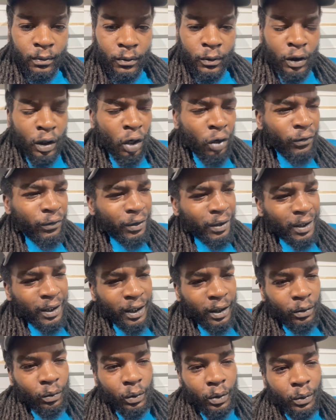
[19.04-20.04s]
Y'all forget
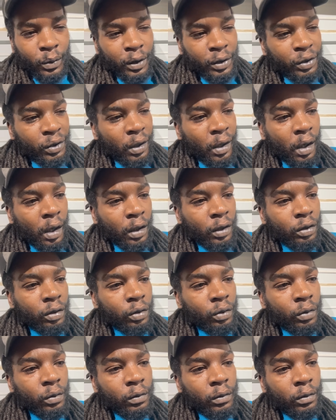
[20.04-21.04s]
when we're trying
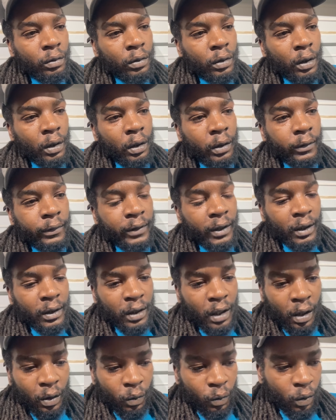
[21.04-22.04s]
to fix
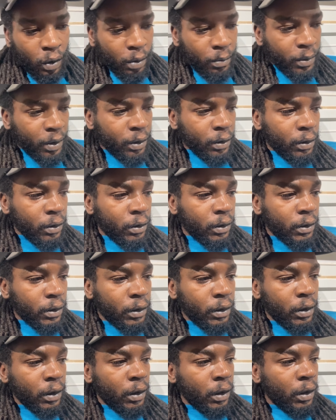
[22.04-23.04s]
our woman's
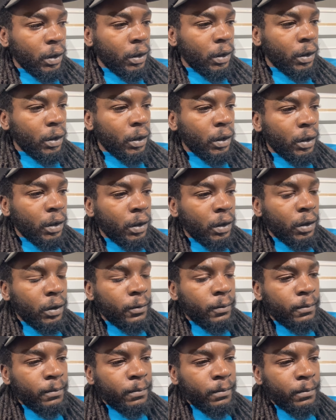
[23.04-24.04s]
um,
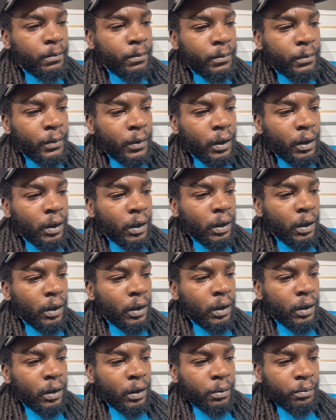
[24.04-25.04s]

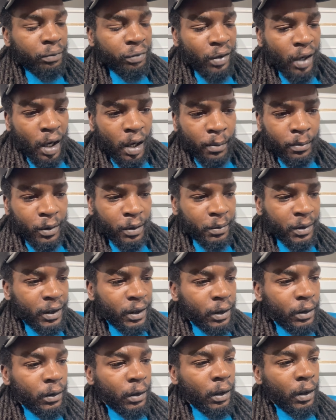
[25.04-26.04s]
problems,
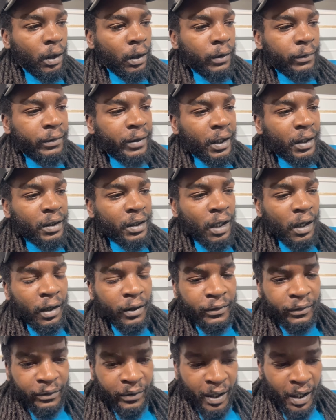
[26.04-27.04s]
then fix our
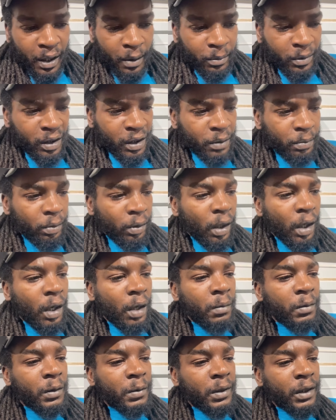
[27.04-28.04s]
family's
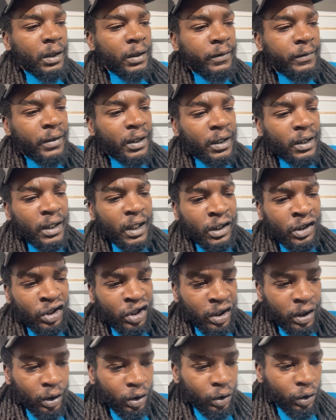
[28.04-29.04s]
problems, and then fix our
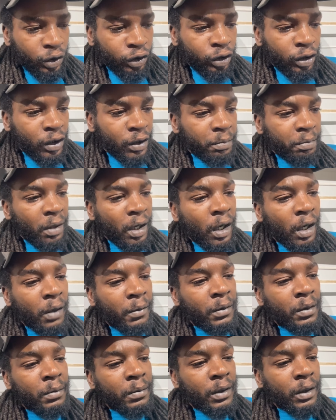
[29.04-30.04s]
children's
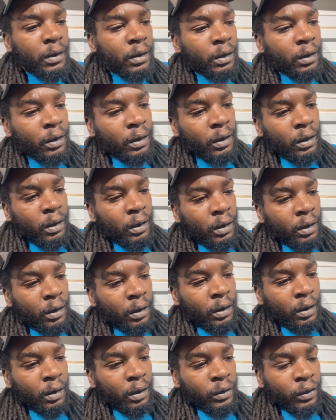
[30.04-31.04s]
problems
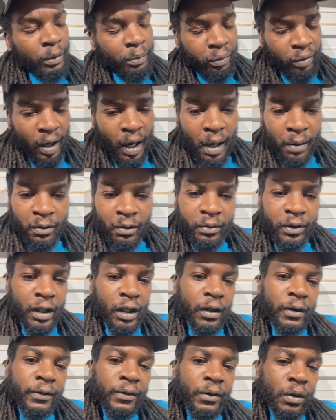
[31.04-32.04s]
the problem,
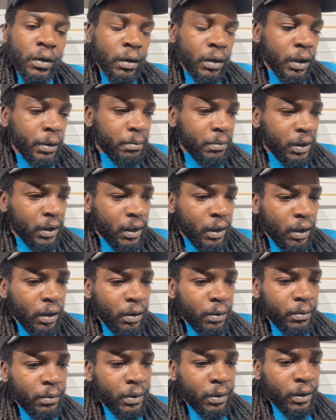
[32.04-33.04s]
therefore, it
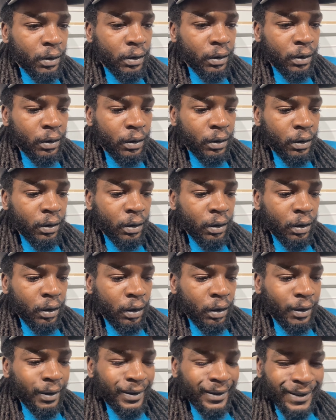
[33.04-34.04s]
becomes
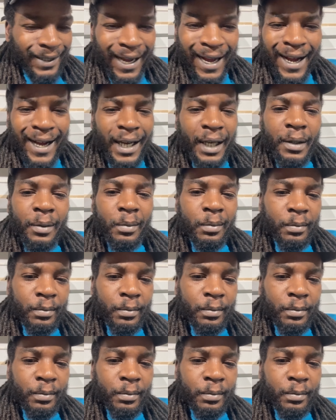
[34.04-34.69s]
time.